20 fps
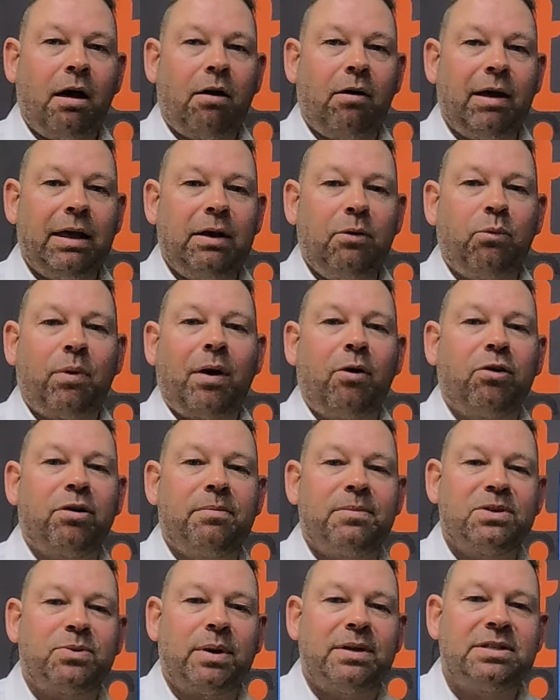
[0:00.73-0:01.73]
Hi,
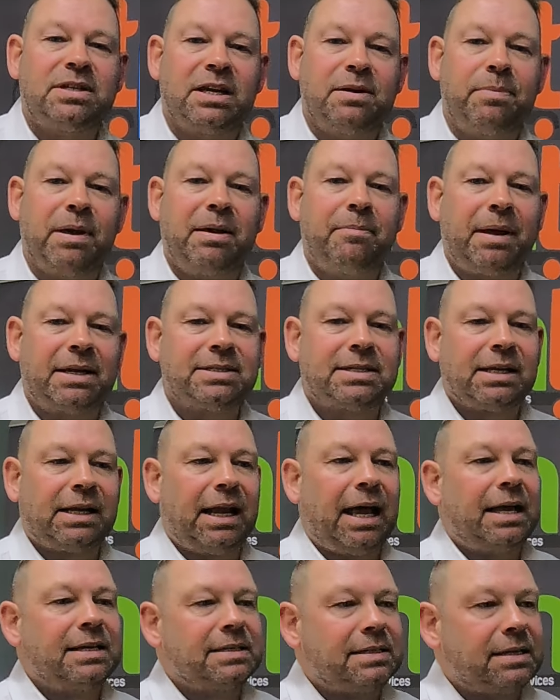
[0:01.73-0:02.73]
welcome to CPC
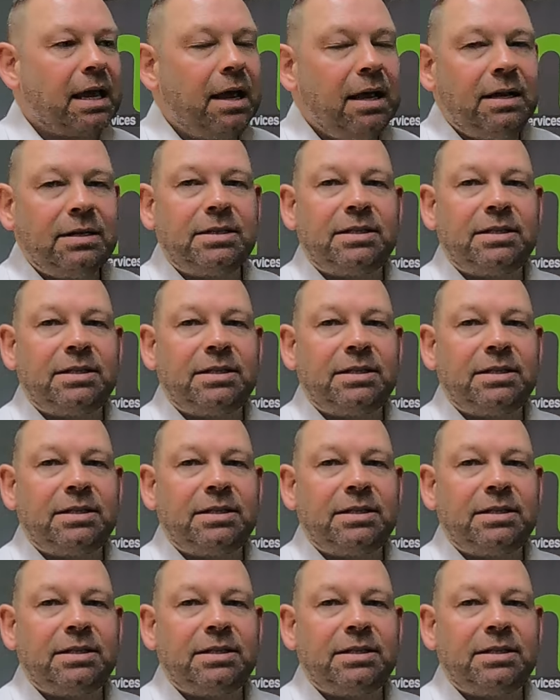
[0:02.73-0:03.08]
Masterclass.